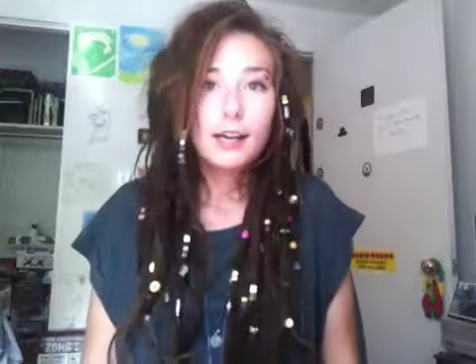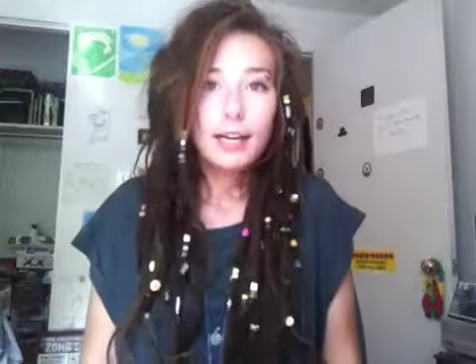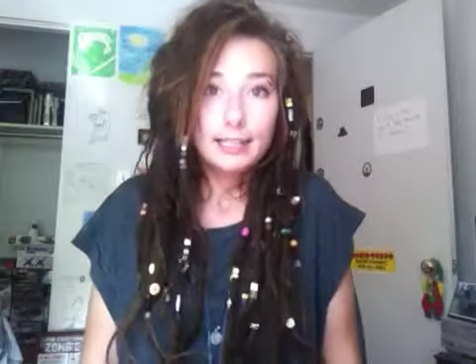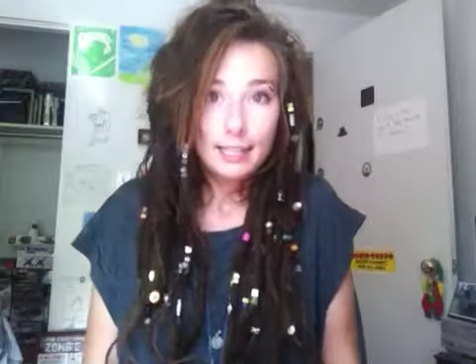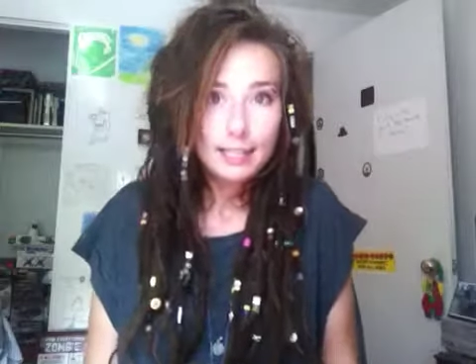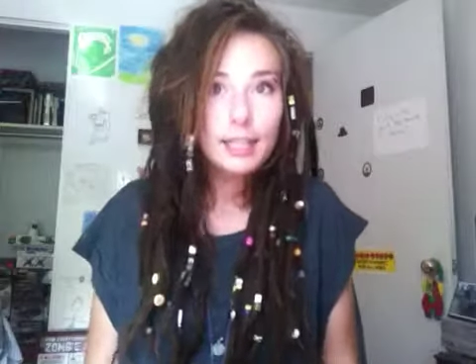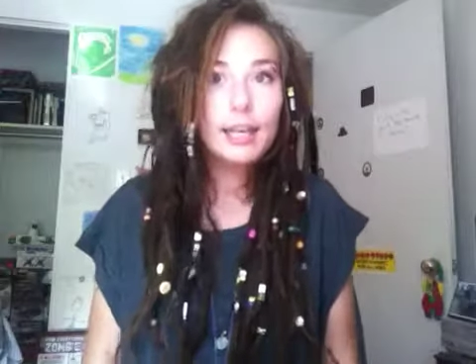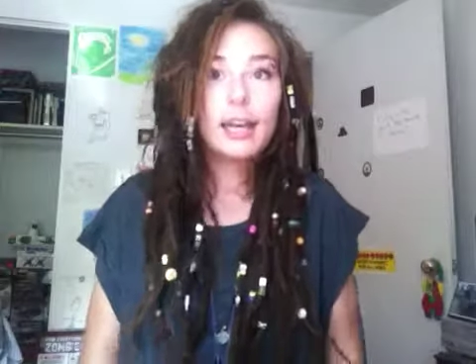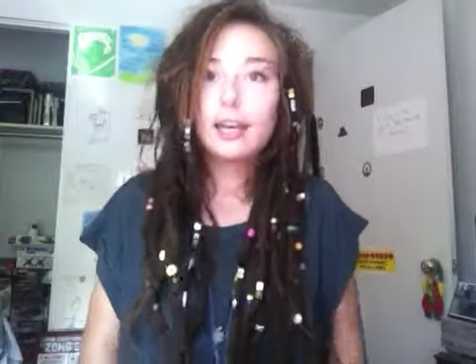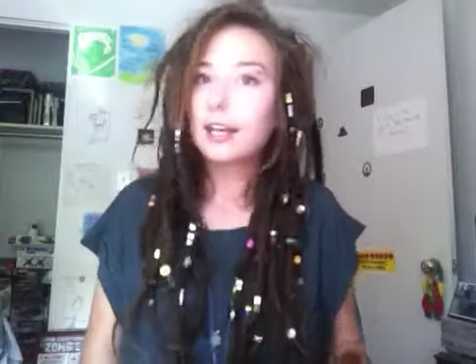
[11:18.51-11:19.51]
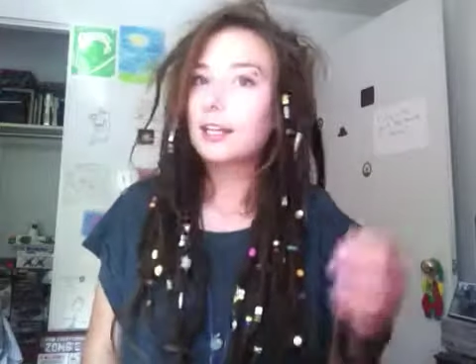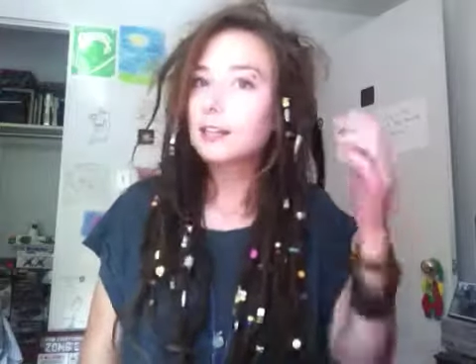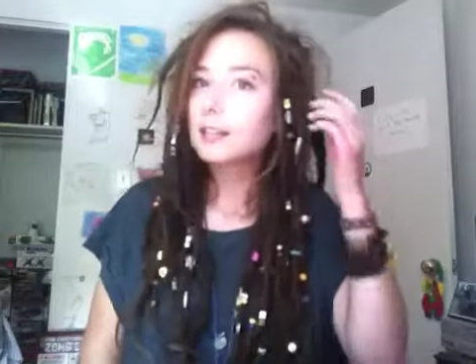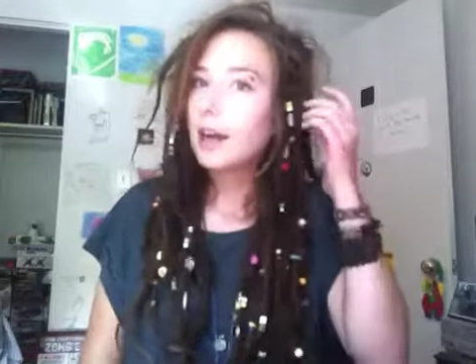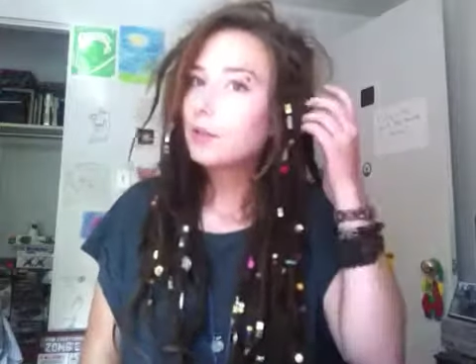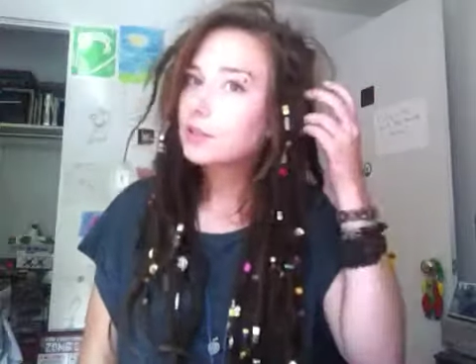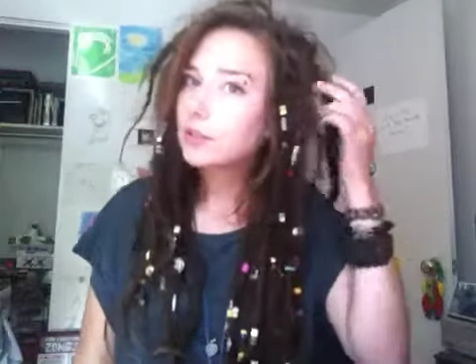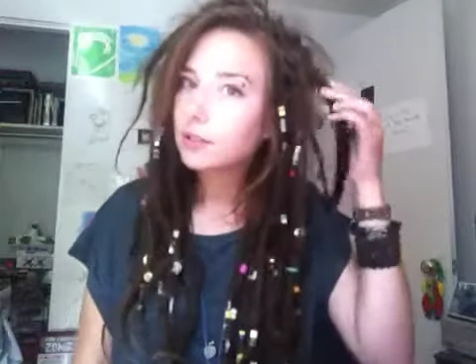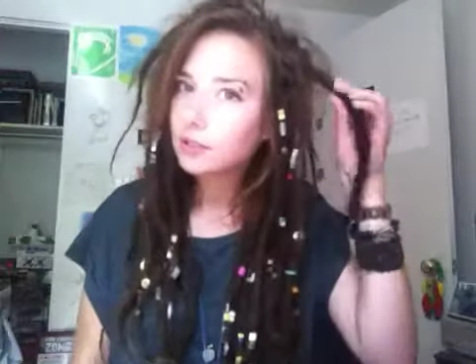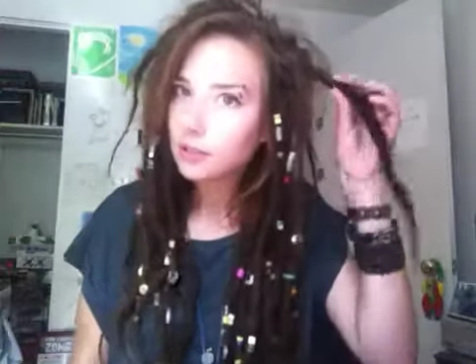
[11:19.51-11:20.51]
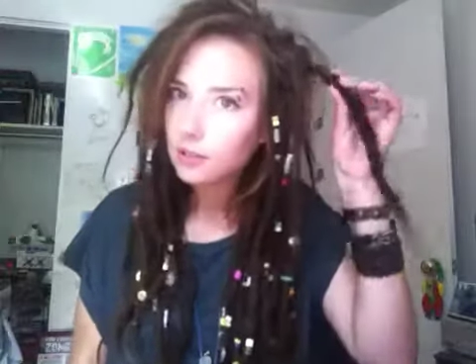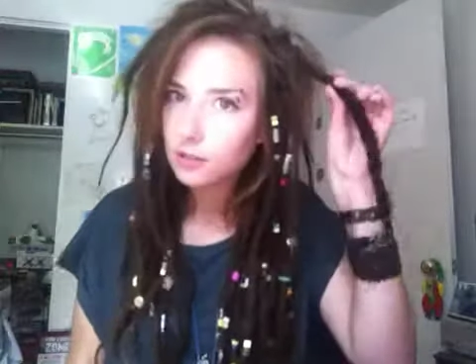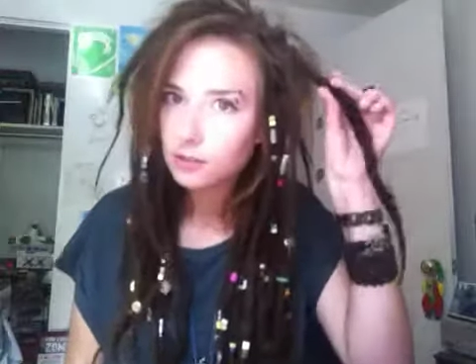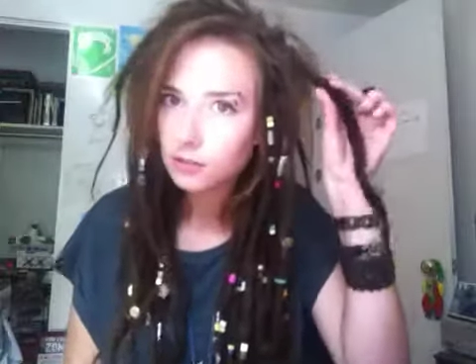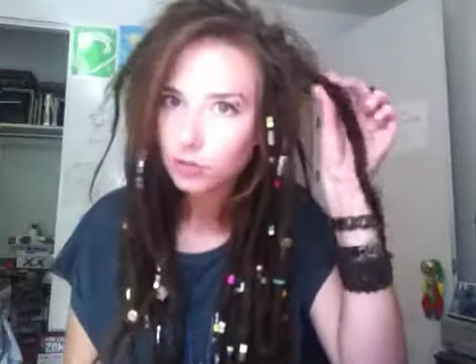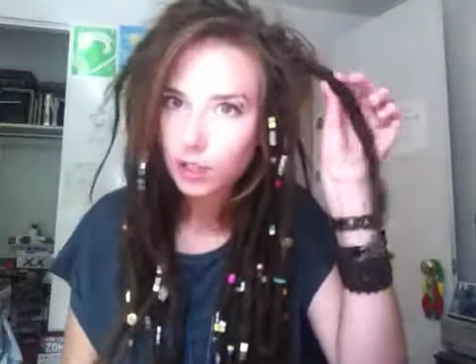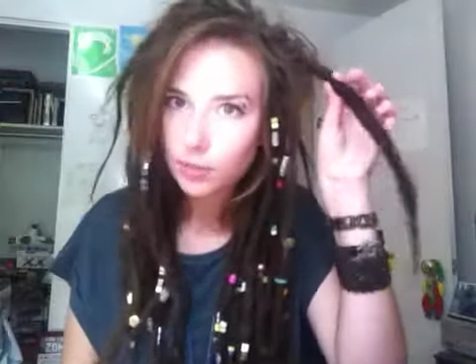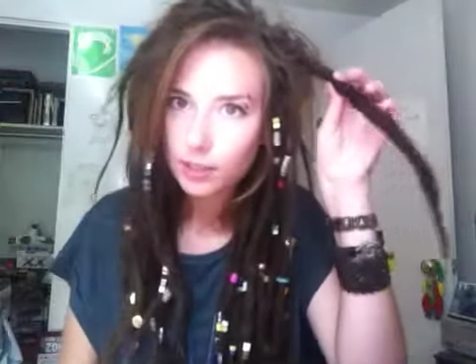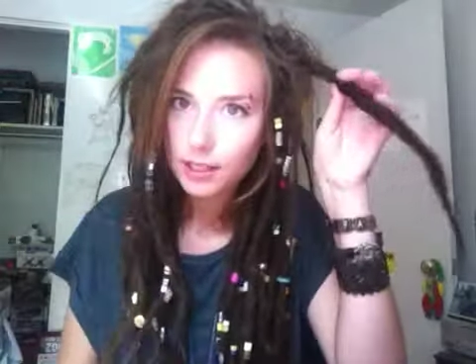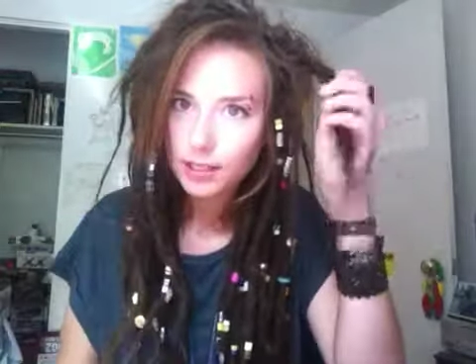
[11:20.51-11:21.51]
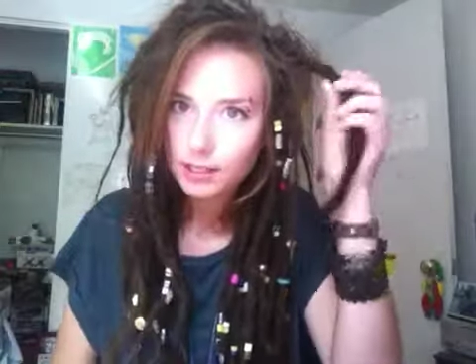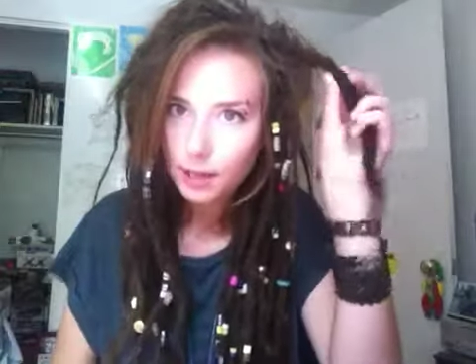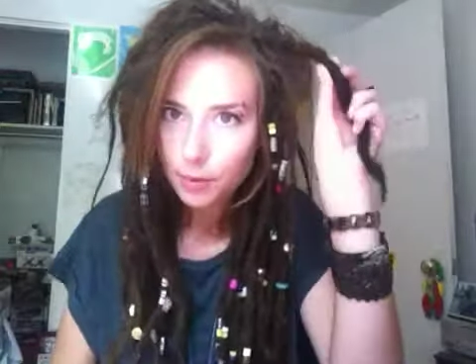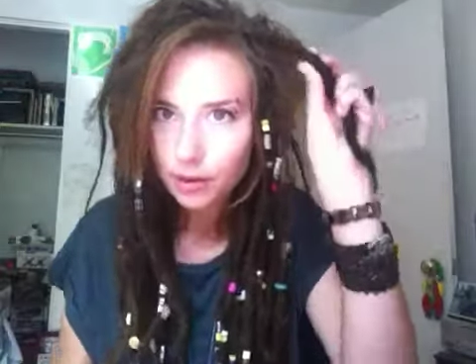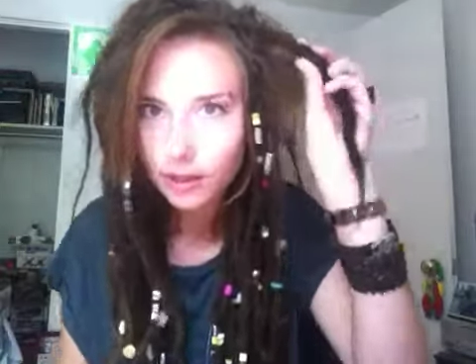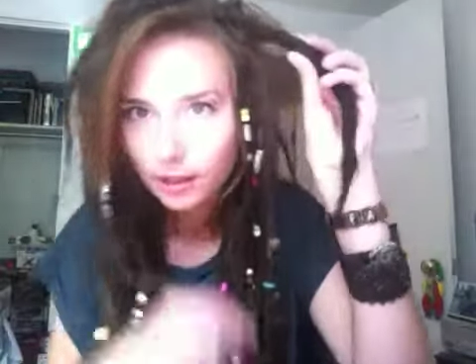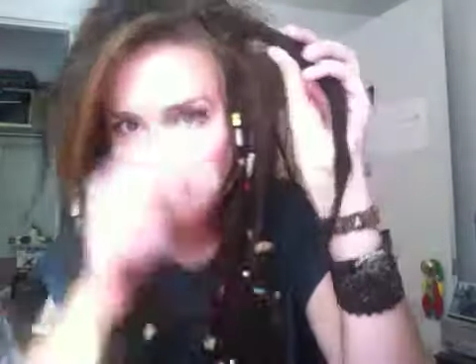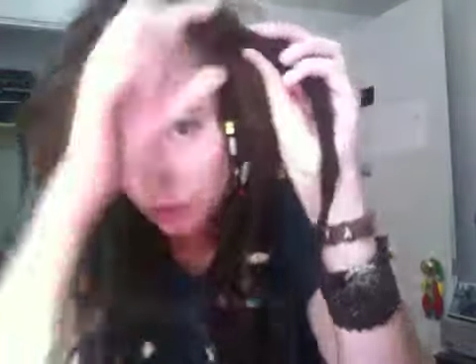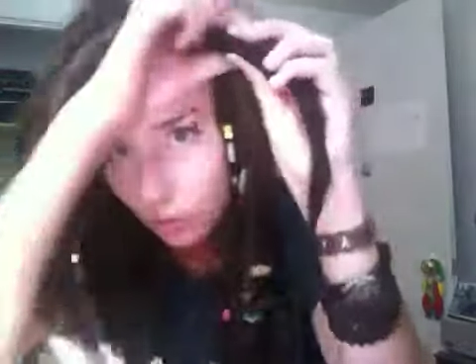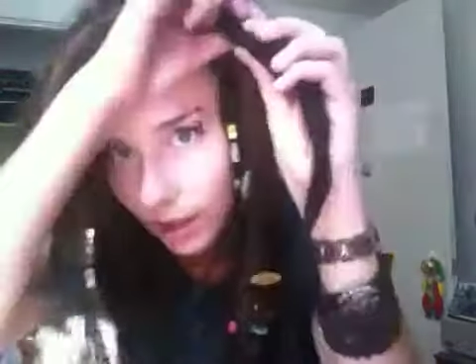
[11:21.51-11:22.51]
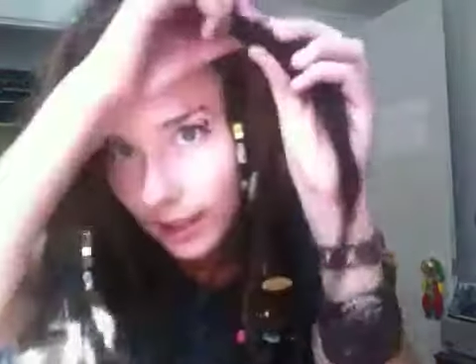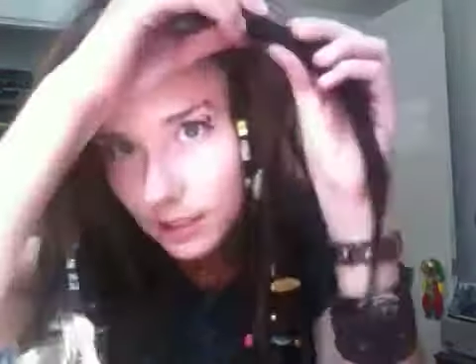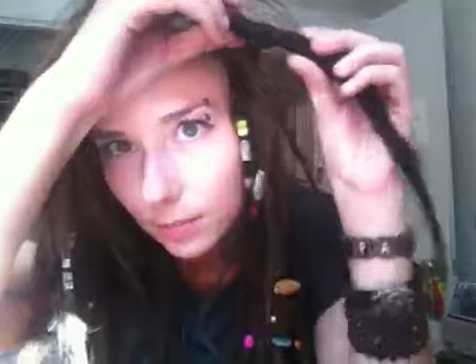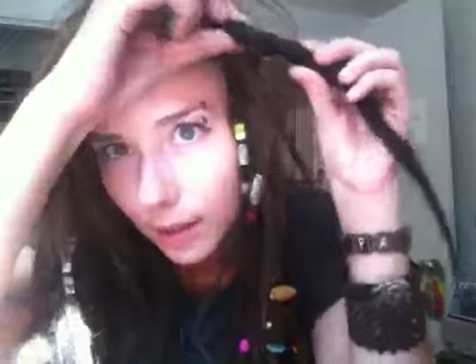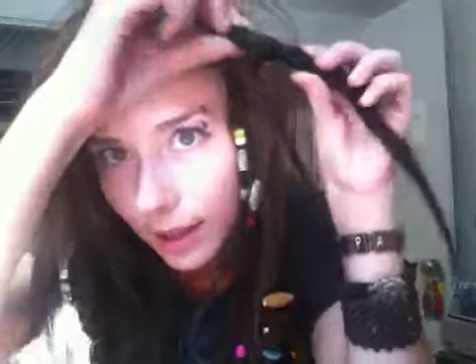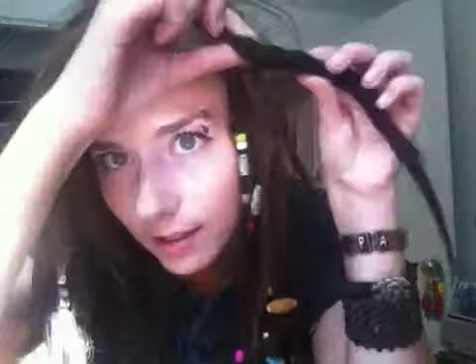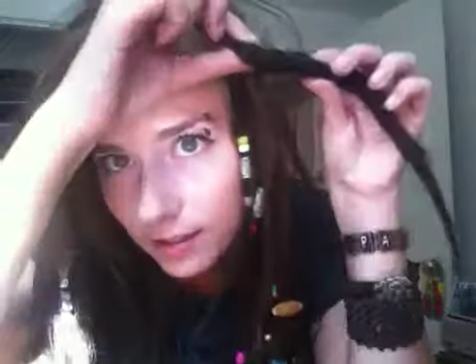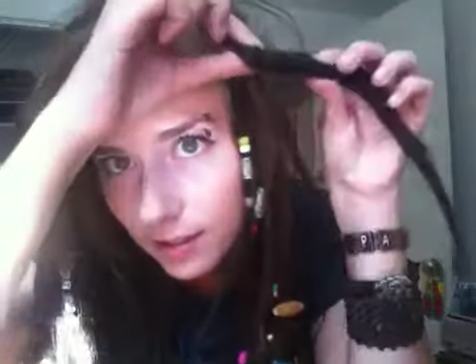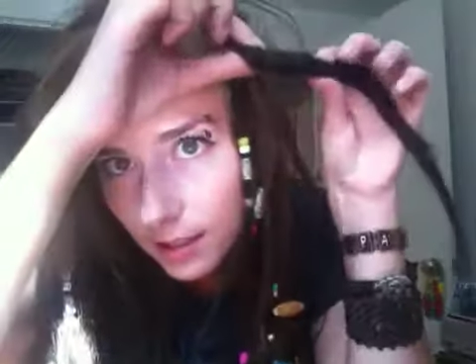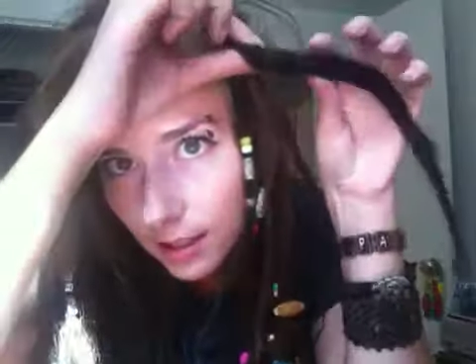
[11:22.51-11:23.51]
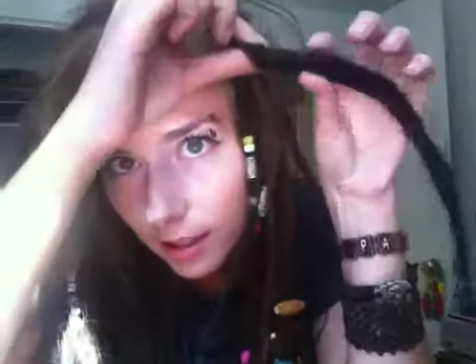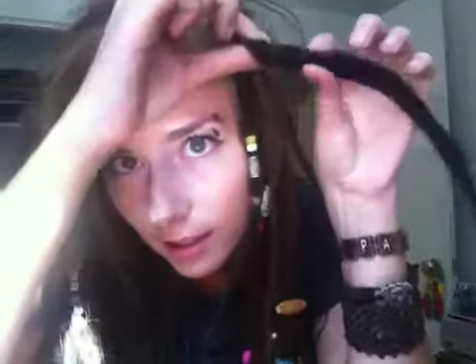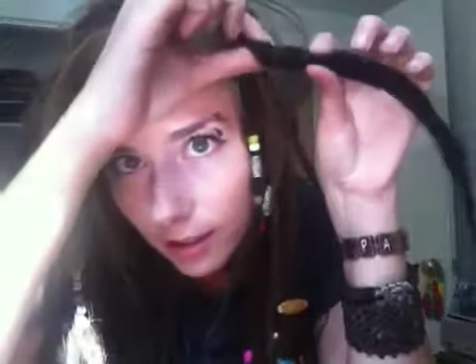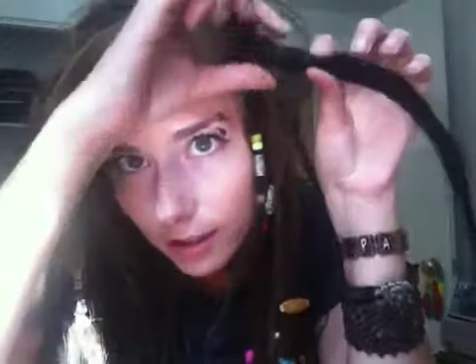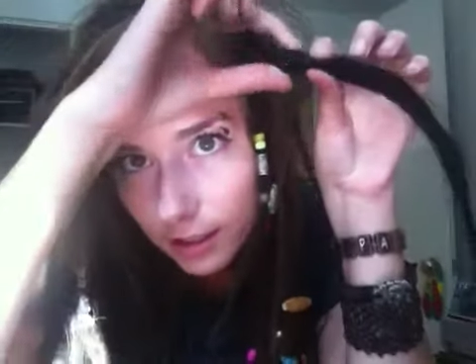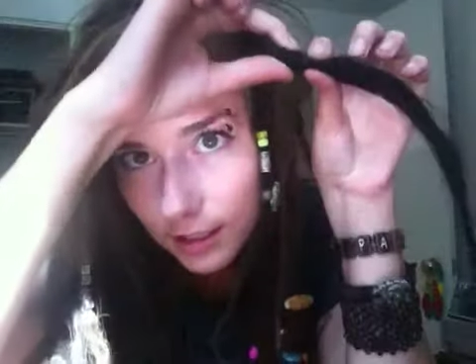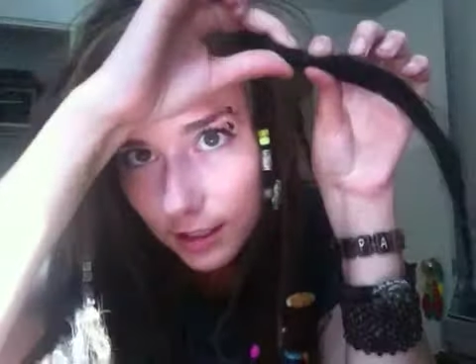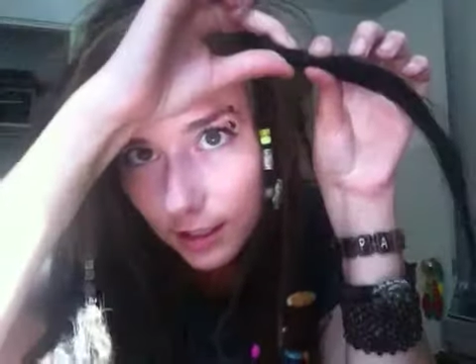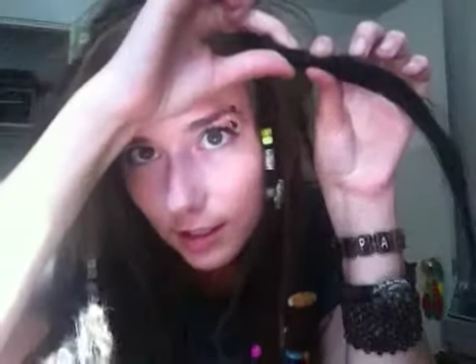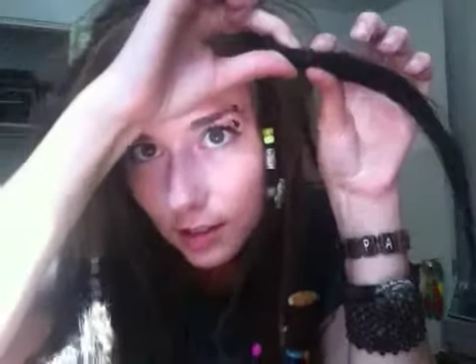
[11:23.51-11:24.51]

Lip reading: I did, and now it's starting to dread up really nicely. I put in 2 elastic bands here and here